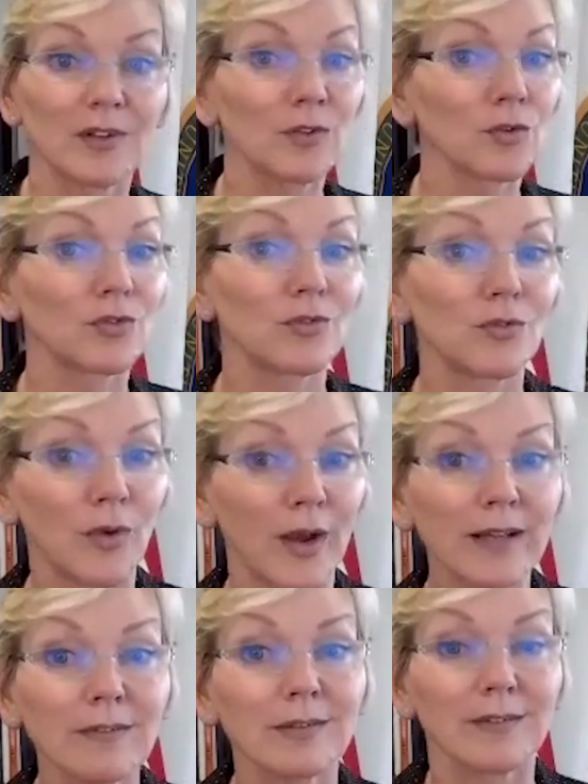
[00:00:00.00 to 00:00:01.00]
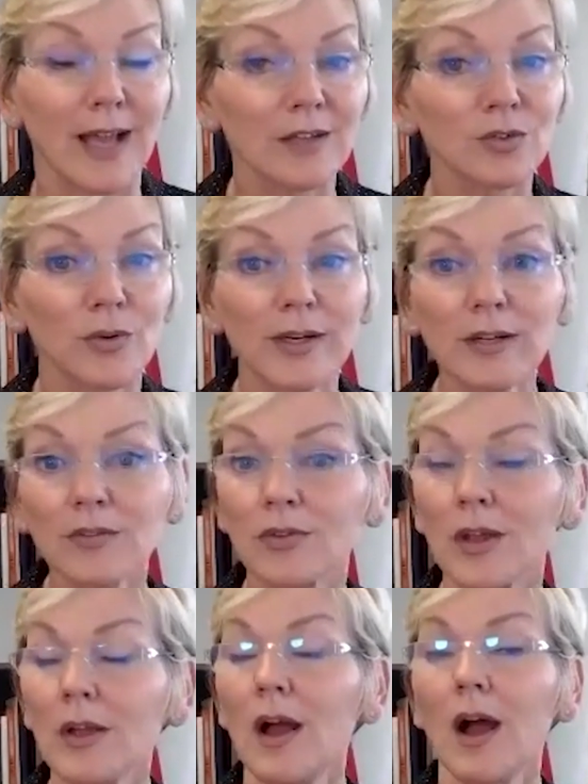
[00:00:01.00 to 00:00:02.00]
And those grants and tax credits
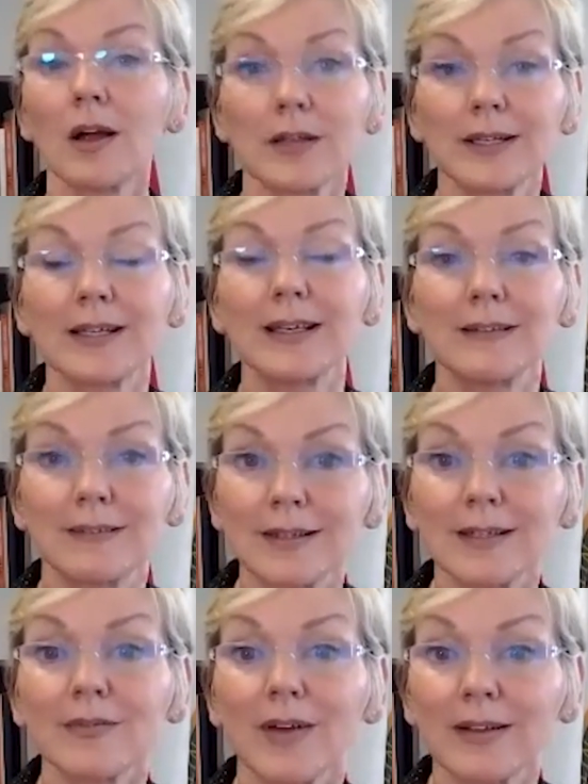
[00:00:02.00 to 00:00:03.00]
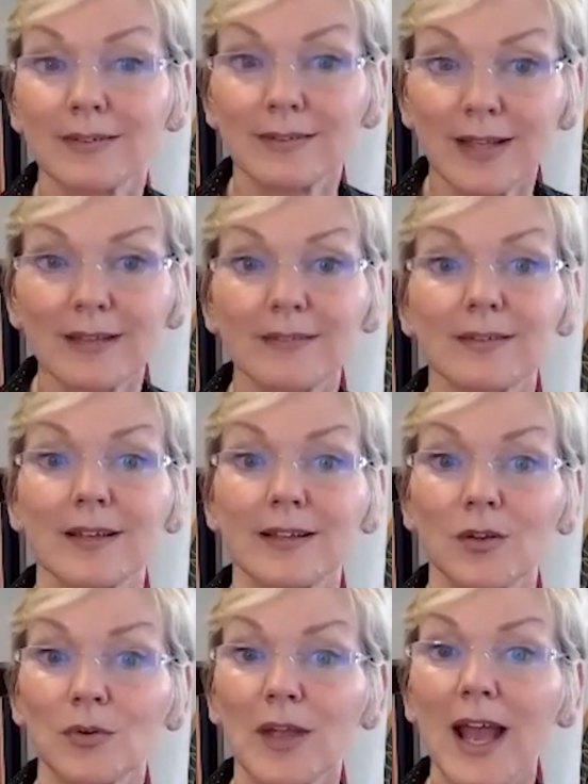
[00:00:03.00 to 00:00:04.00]
are going to incentivize states and
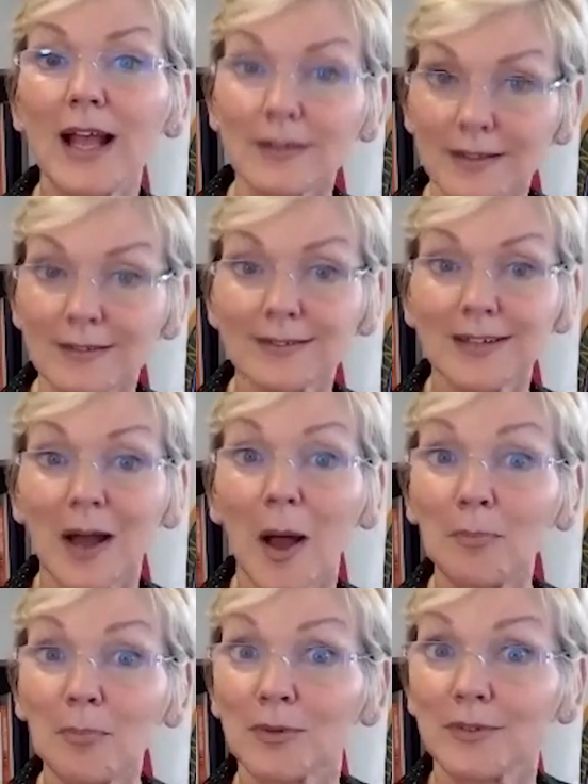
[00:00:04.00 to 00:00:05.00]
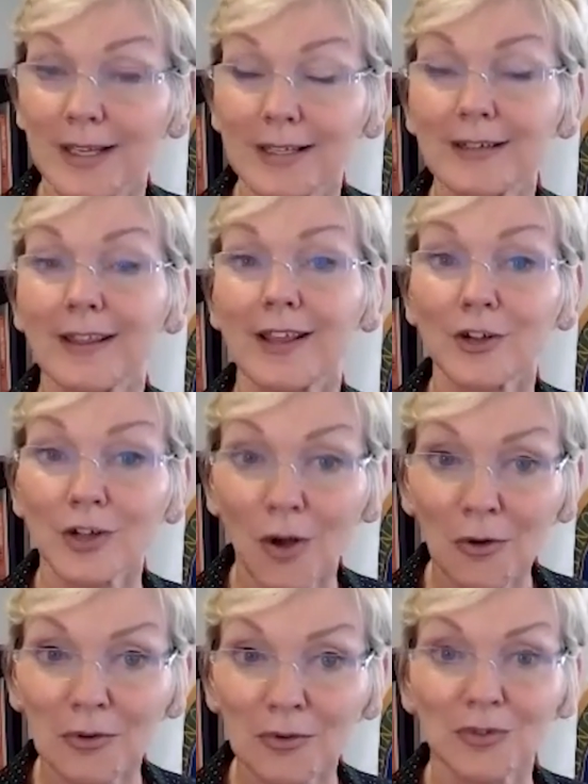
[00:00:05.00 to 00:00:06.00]
localities to update their
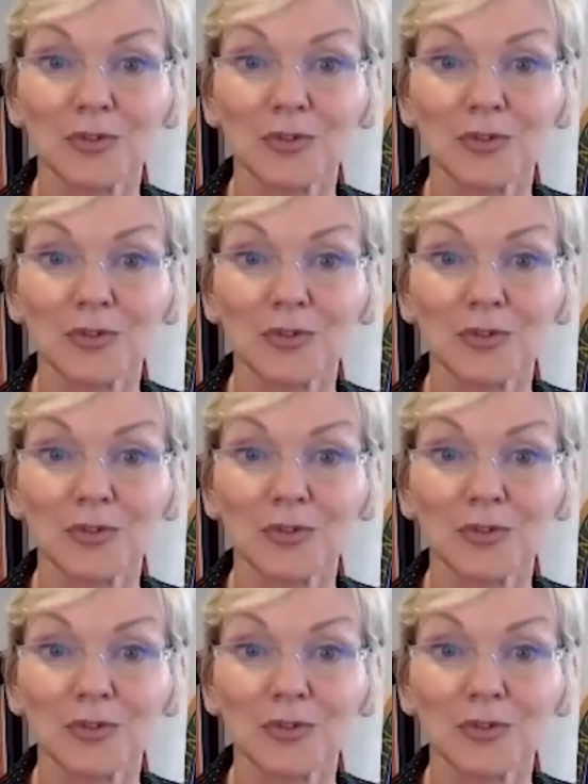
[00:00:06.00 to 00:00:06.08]
codes.